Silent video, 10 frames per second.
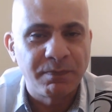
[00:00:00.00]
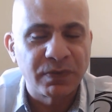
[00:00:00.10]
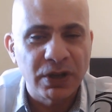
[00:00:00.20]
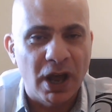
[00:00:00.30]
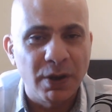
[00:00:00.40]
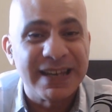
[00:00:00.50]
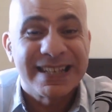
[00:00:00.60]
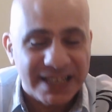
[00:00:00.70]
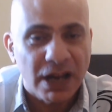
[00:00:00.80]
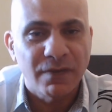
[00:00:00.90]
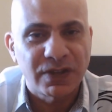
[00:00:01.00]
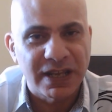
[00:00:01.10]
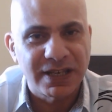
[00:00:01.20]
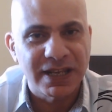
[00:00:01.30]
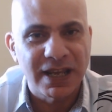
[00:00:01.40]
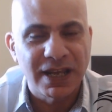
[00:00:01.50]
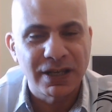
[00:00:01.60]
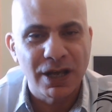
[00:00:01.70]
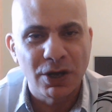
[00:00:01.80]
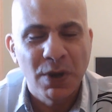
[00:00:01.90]
you know, instead of
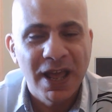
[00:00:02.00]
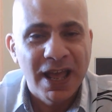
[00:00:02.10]
DCEU,